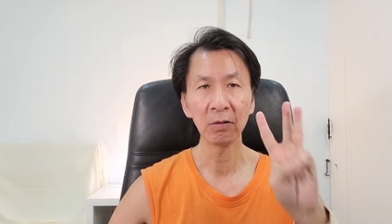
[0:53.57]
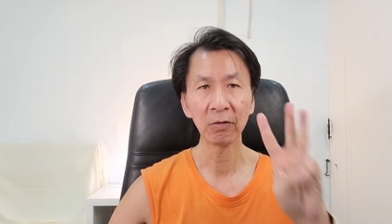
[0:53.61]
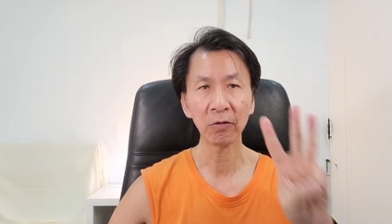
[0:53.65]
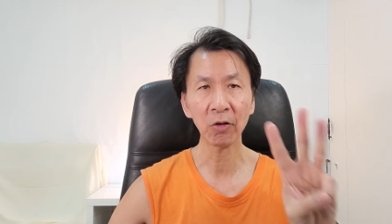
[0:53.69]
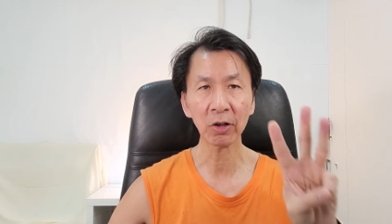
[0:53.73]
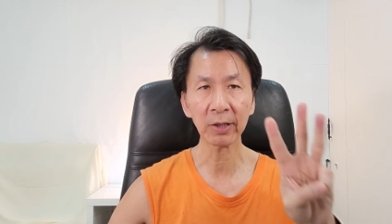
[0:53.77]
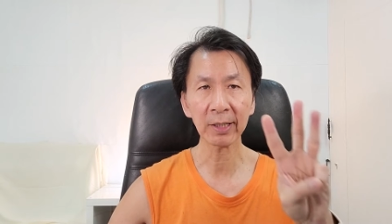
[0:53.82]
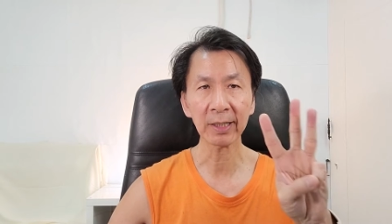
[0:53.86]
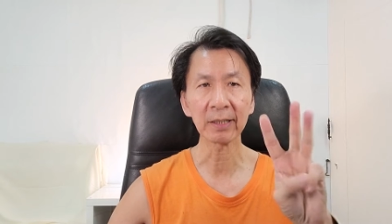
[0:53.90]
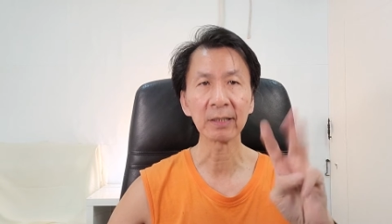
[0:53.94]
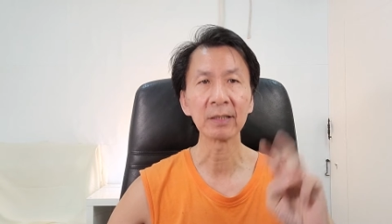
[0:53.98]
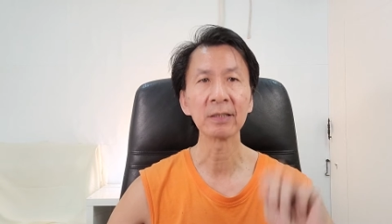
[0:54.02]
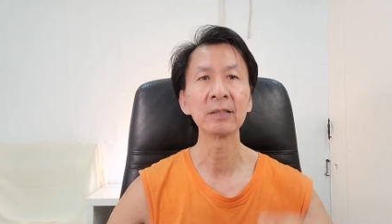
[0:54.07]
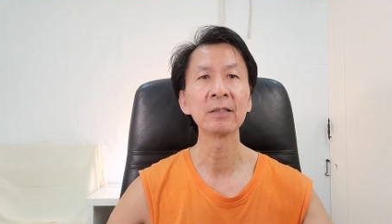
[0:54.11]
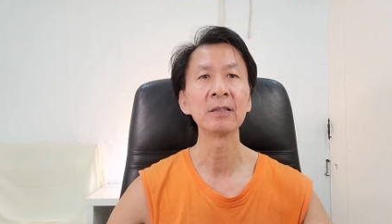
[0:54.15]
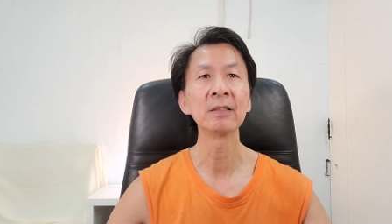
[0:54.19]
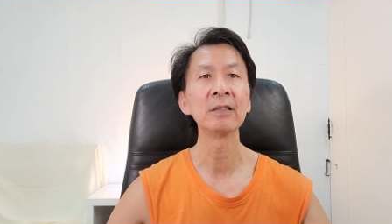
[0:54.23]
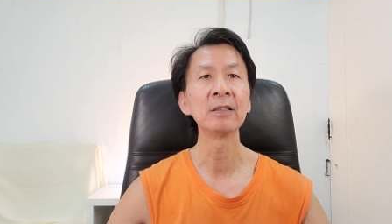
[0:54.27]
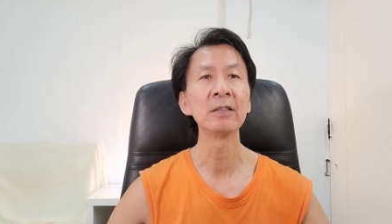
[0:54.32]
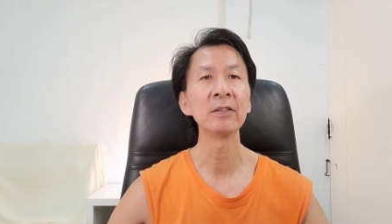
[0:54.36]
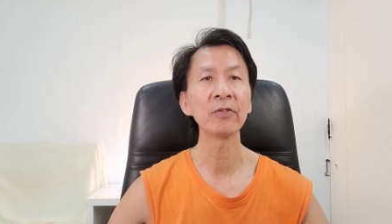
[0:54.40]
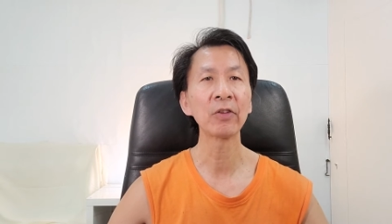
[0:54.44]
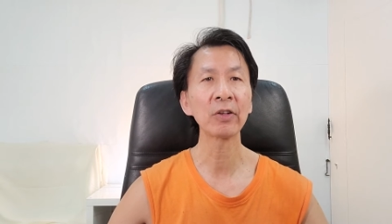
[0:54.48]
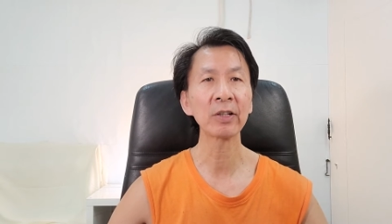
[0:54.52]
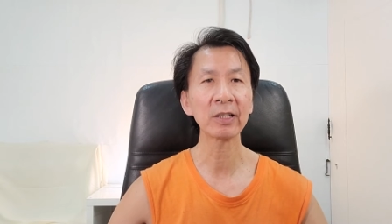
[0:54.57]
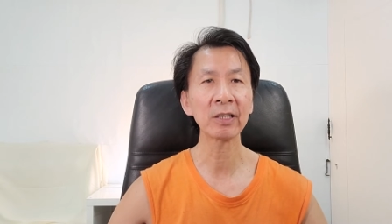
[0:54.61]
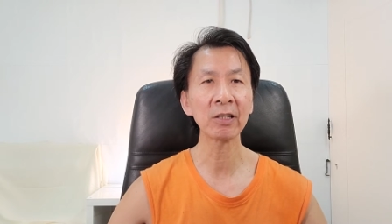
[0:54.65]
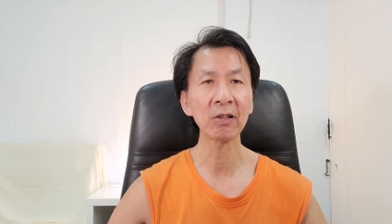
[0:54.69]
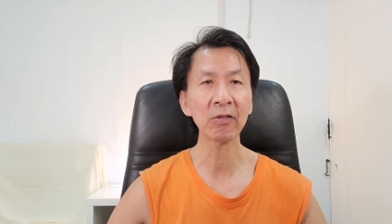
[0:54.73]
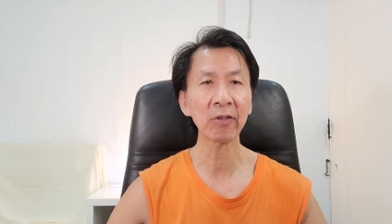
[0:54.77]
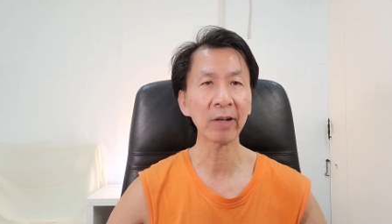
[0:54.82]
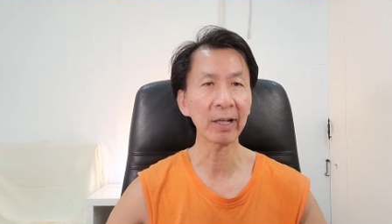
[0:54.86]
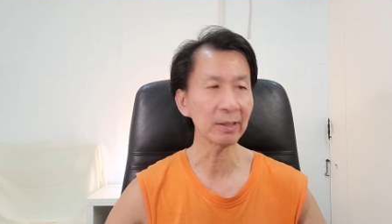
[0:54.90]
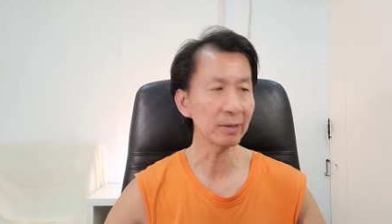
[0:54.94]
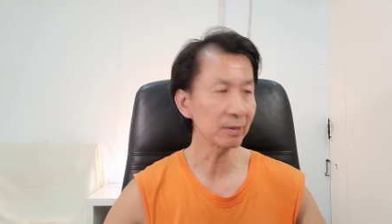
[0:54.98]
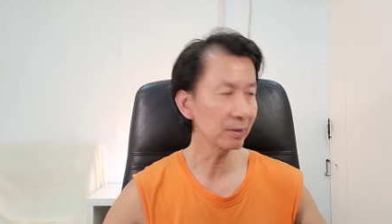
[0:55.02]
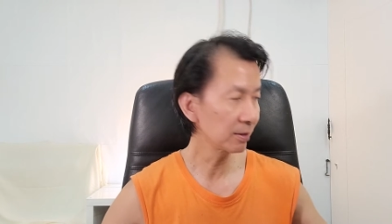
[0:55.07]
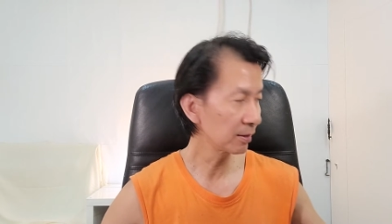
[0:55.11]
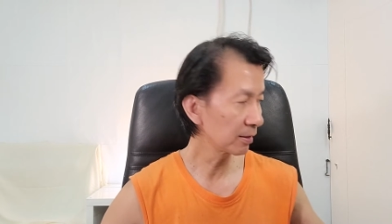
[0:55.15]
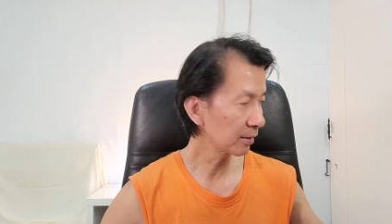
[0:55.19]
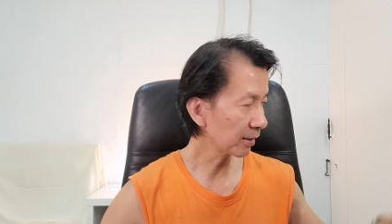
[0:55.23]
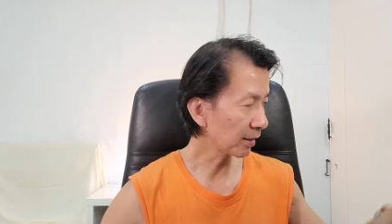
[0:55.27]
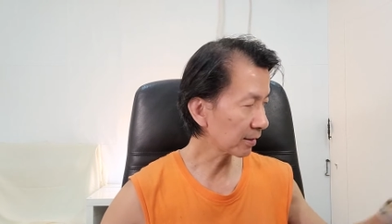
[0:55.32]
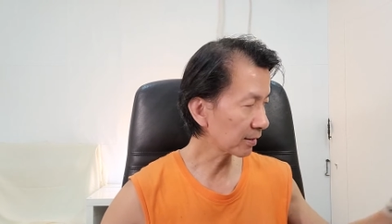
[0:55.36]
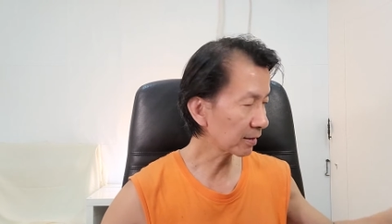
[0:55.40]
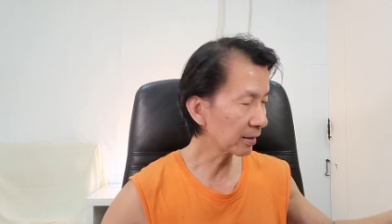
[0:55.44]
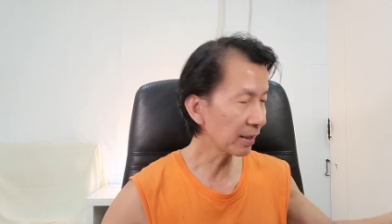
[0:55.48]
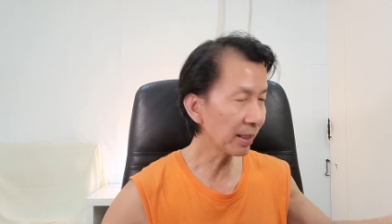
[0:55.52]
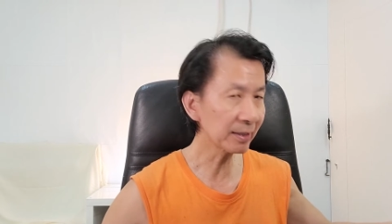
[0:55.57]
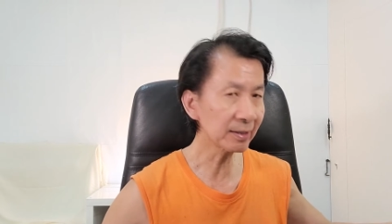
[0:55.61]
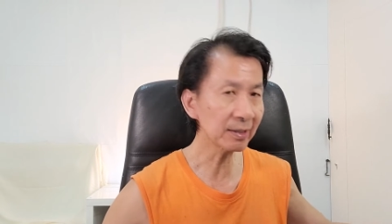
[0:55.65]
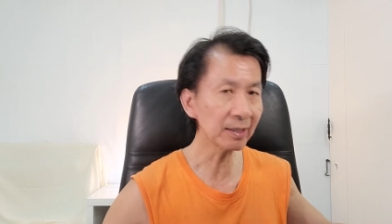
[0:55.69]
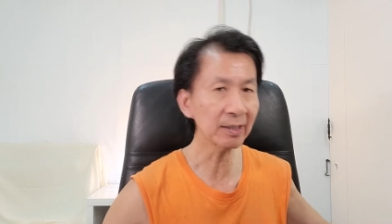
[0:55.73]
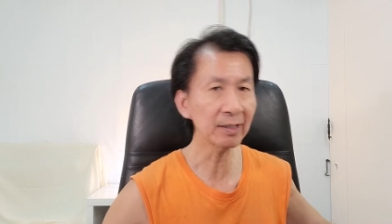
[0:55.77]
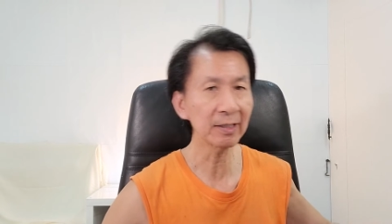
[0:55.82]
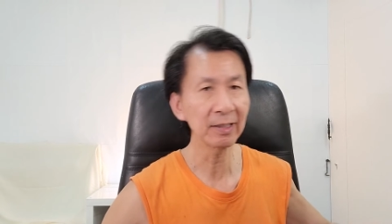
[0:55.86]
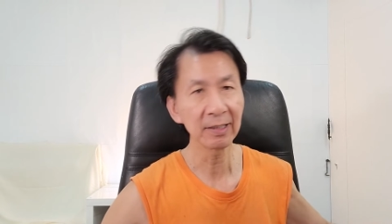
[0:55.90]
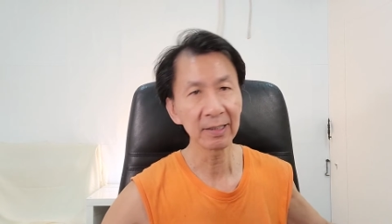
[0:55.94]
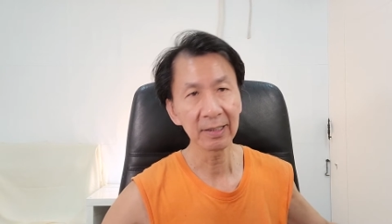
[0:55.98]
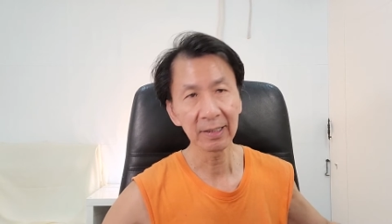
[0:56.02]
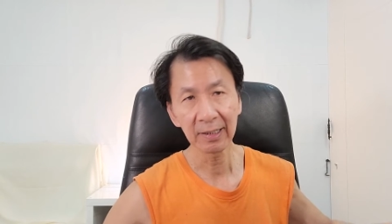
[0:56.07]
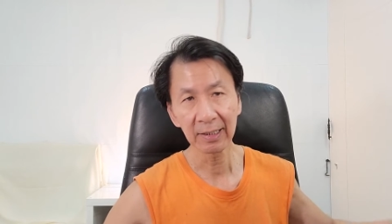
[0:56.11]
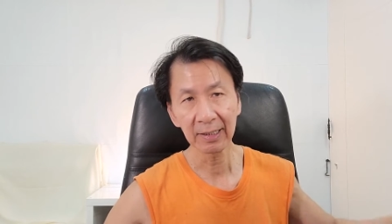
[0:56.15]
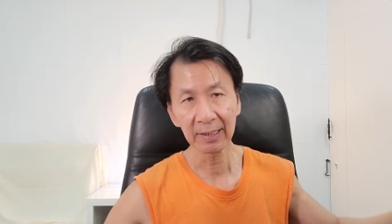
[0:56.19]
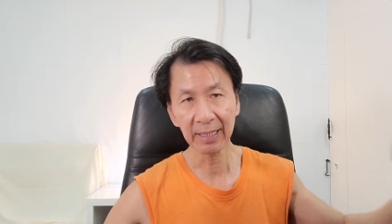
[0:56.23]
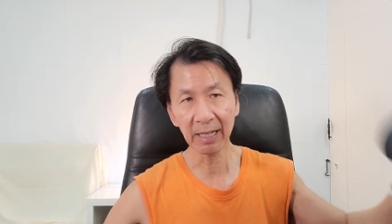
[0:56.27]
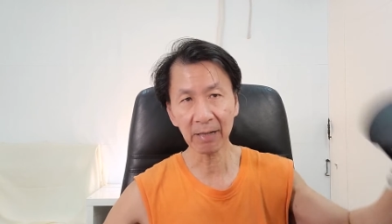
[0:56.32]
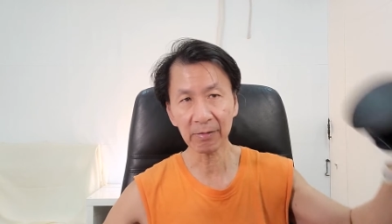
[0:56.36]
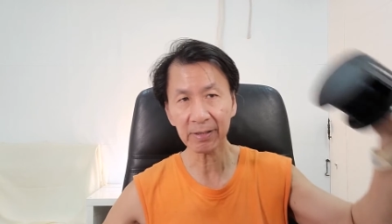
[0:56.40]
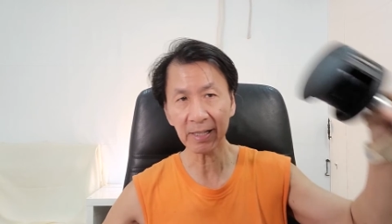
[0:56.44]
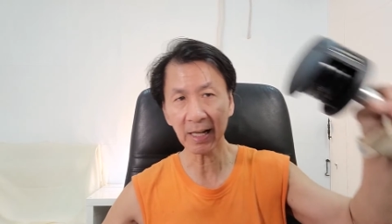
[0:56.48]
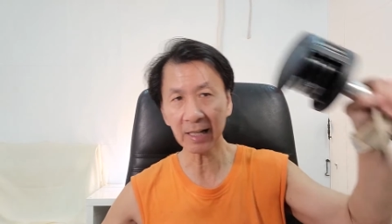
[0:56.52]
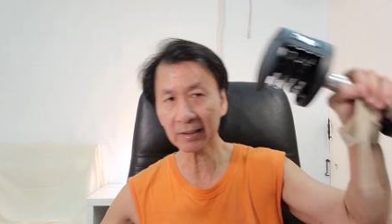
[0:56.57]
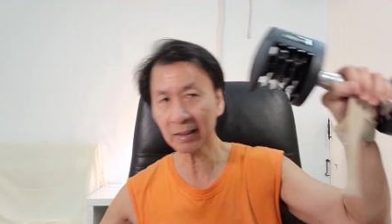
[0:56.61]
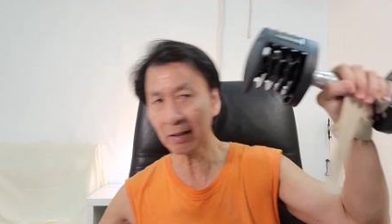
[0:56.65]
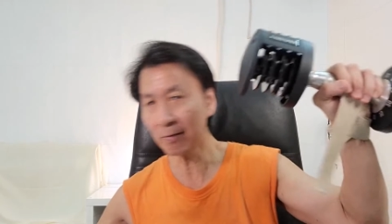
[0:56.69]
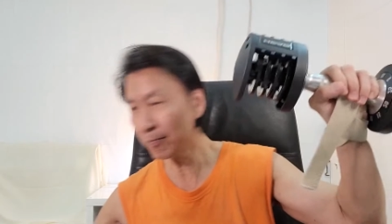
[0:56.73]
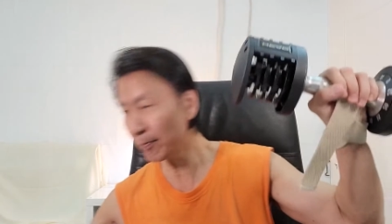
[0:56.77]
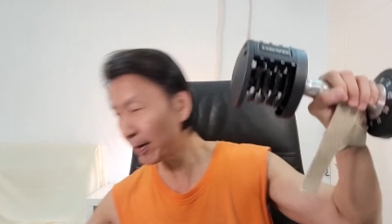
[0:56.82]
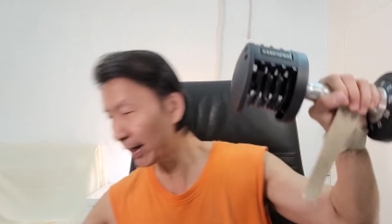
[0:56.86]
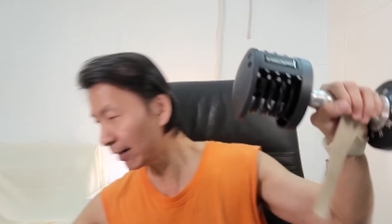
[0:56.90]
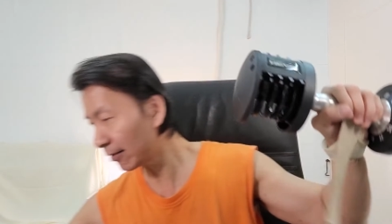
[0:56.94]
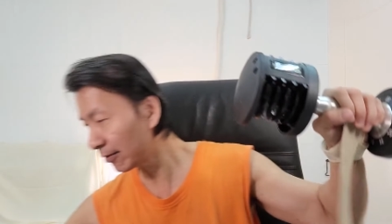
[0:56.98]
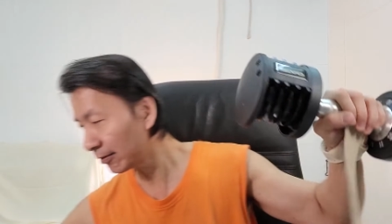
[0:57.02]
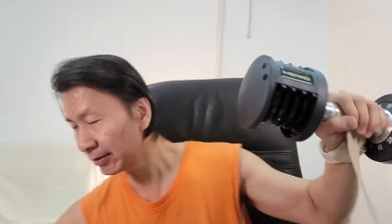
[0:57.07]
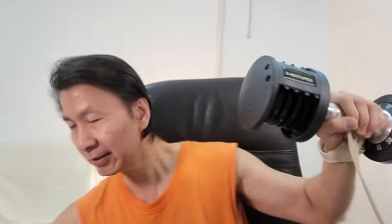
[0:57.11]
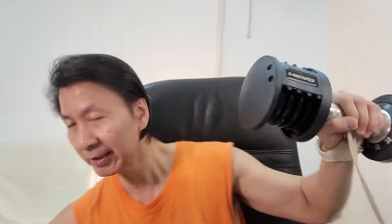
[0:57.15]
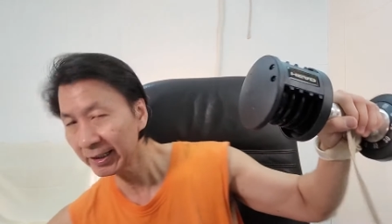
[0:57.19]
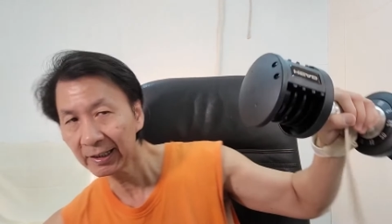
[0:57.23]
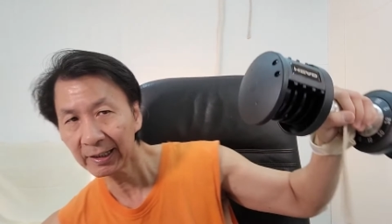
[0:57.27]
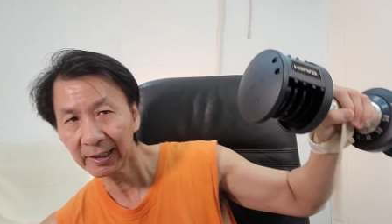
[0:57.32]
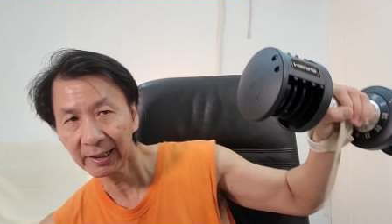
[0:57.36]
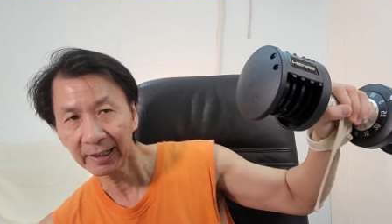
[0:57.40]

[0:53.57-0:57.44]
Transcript: 30, 30 kilogram. Just like the left side dumbbell,